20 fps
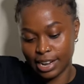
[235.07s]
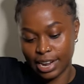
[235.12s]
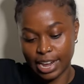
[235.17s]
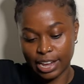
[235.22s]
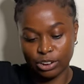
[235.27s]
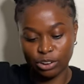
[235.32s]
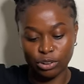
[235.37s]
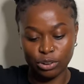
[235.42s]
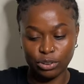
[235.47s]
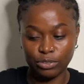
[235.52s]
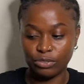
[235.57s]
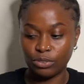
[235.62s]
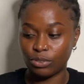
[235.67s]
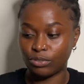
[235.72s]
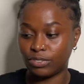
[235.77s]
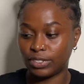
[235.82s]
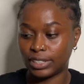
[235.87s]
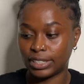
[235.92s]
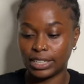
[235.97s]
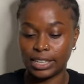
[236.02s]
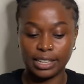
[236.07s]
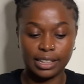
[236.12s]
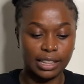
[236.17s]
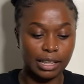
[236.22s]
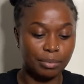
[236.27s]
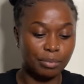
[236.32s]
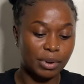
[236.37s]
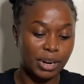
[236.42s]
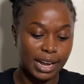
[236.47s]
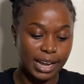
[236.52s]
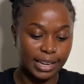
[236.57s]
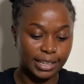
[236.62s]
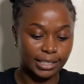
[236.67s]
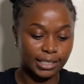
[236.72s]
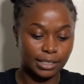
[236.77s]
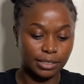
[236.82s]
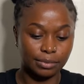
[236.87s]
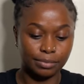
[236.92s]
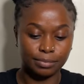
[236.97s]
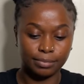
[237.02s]
I don't know if you've seen them, guys,
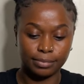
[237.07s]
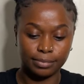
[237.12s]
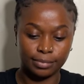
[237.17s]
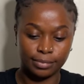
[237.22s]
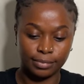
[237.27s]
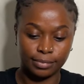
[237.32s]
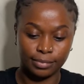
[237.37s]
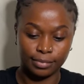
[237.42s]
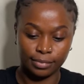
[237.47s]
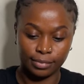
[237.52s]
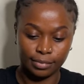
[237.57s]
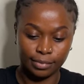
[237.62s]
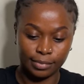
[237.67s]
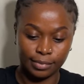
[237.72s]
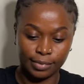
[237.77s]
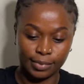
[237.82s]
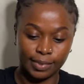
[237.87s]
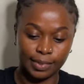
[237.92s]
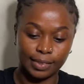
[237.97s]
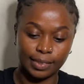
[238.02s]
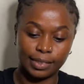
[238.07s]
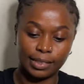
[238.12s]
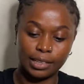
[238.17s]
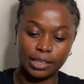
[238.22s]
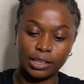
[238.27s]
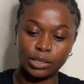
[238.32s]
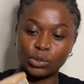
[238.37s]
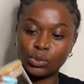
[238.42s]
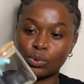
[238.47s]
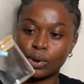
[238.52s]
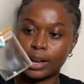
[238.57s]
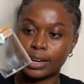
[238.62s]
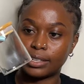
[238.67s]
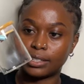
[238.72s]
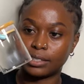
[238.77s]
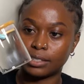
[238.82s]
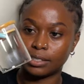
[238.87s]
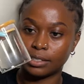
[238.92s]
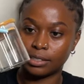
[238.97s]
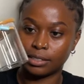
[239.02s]
these
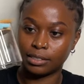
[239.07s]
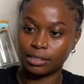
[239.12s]
ones.